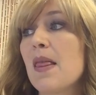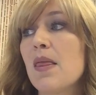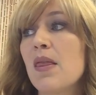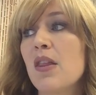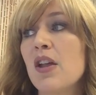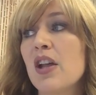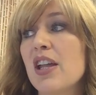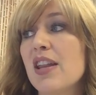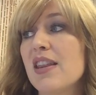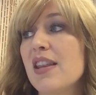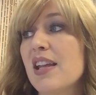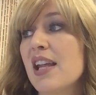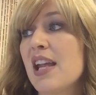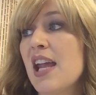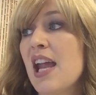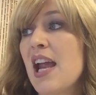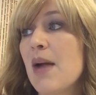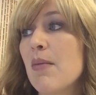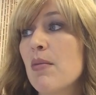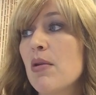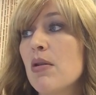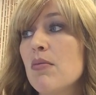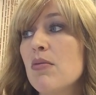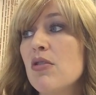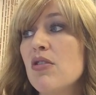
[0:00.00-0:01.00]
look at the
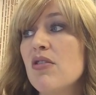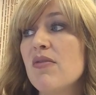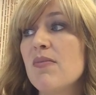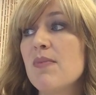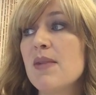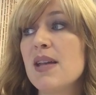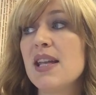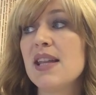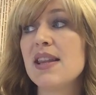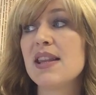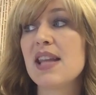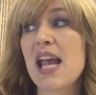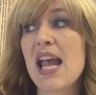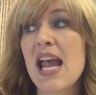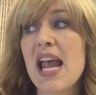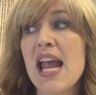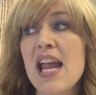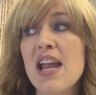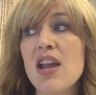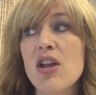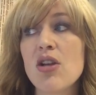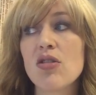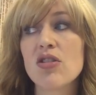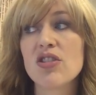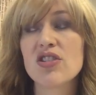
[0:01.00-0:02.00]
camera movement, the
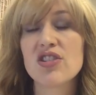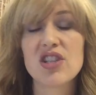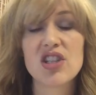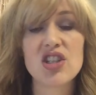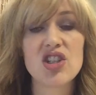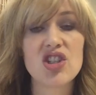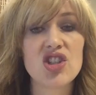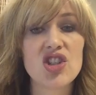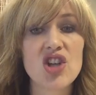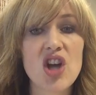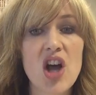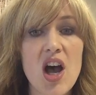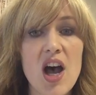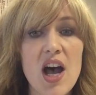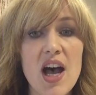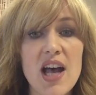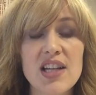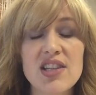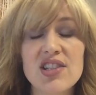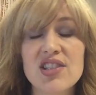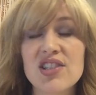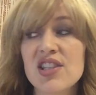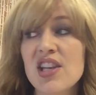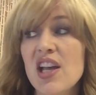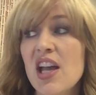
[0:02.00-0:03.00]
angles, the
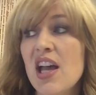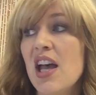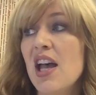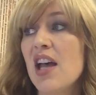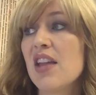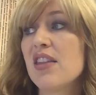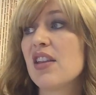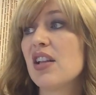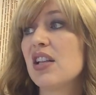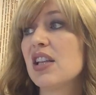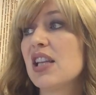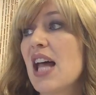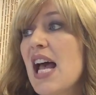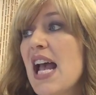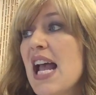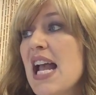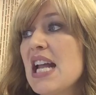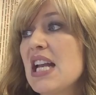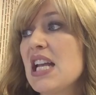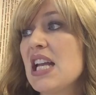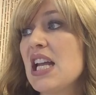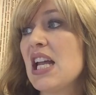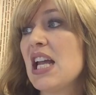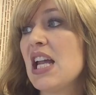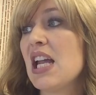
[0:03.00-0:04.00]
shots, the
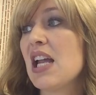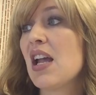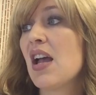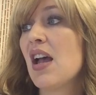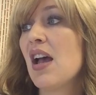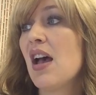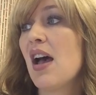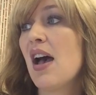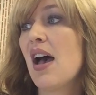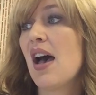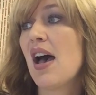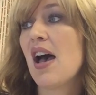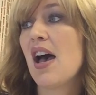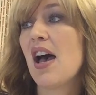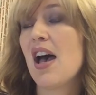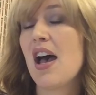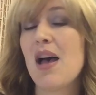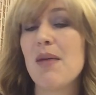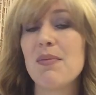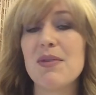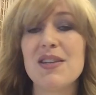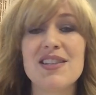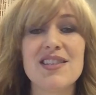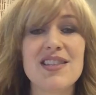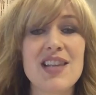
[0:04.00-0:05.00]
lighting,
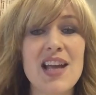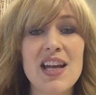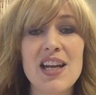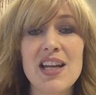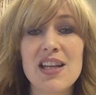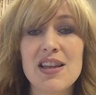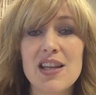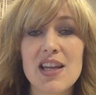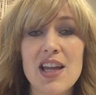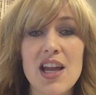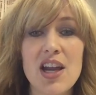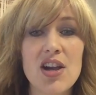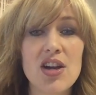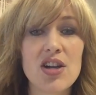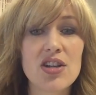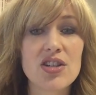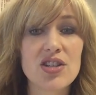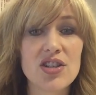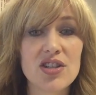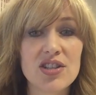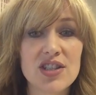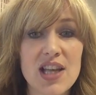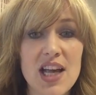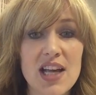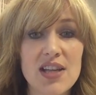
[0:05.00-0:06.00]
the setting, the
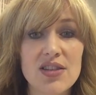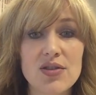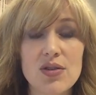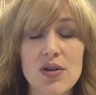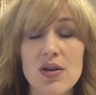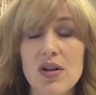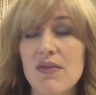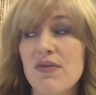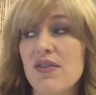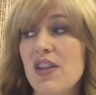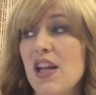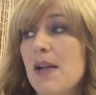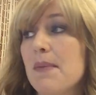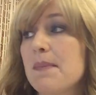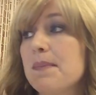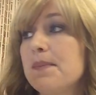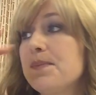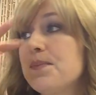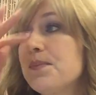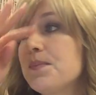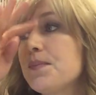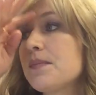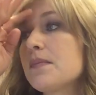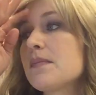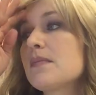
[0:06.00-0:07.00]
characters, that sort of thing.
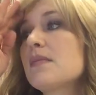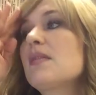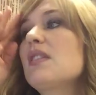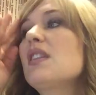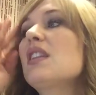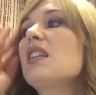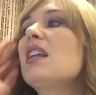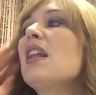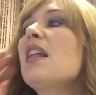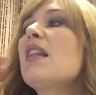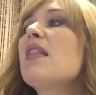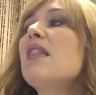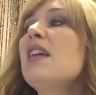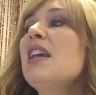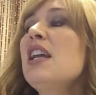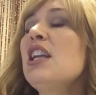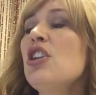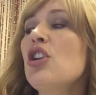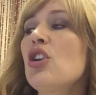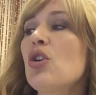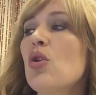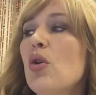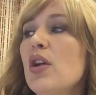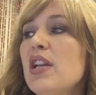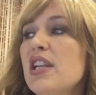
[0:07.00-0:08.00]

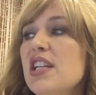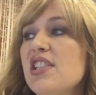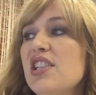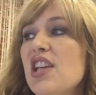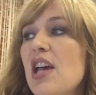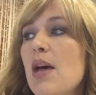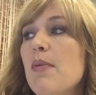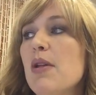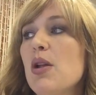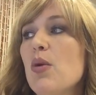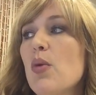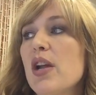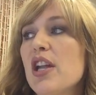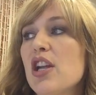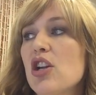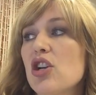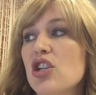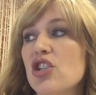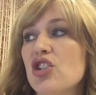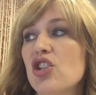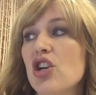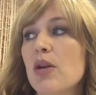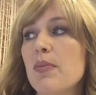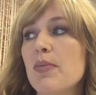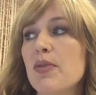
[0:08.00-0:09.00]
Then you're going to tell me what your
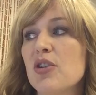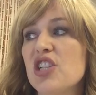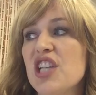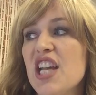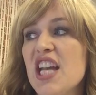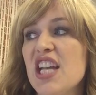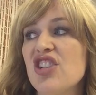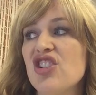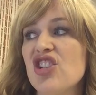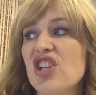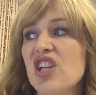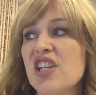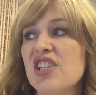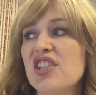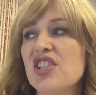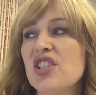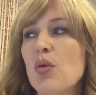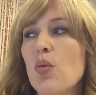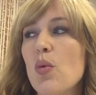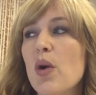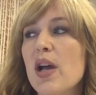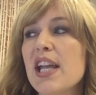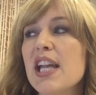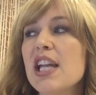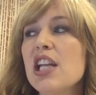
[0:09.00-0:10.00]
interpretation is.
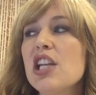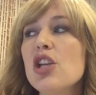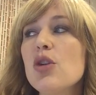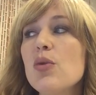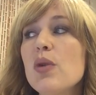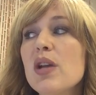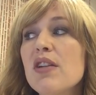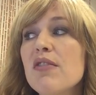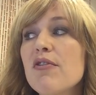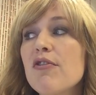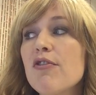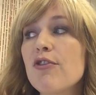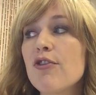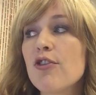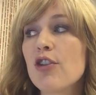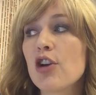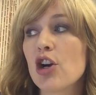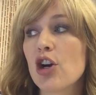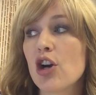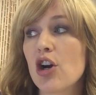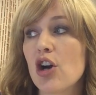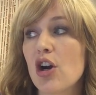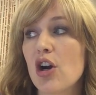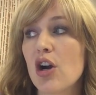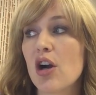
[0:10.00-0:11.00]
So what can you
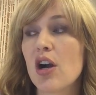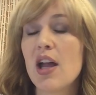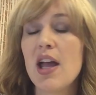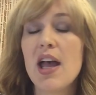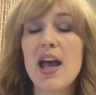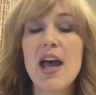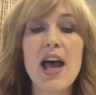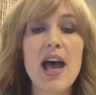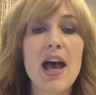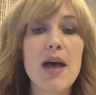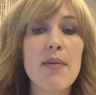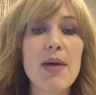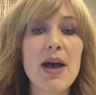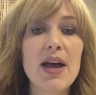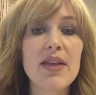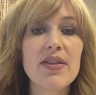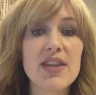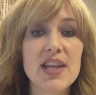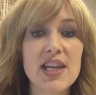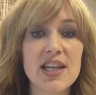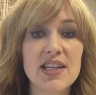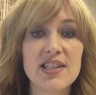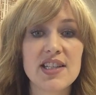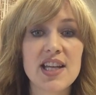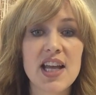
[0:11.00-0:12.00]
infer about
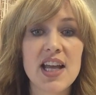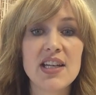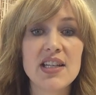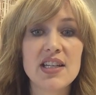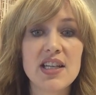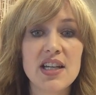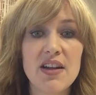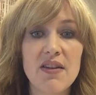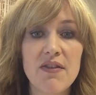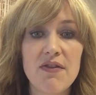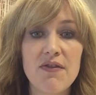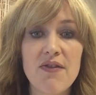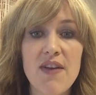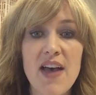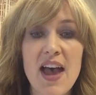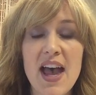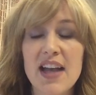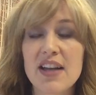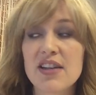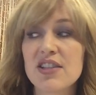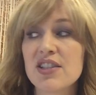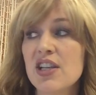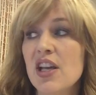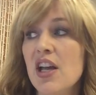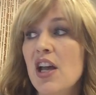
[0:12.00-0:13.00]
the intended
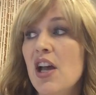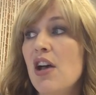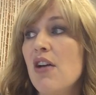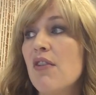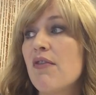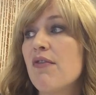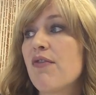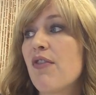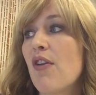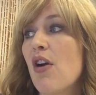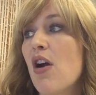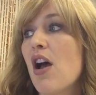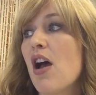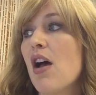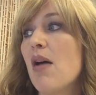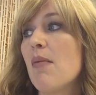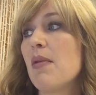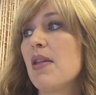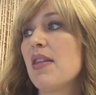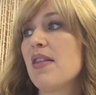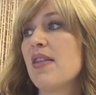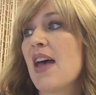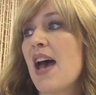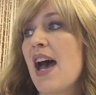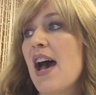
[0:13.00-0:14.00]
effect
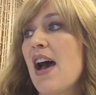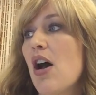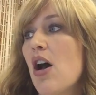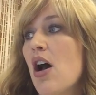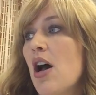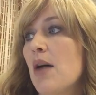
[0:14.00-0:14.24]
from that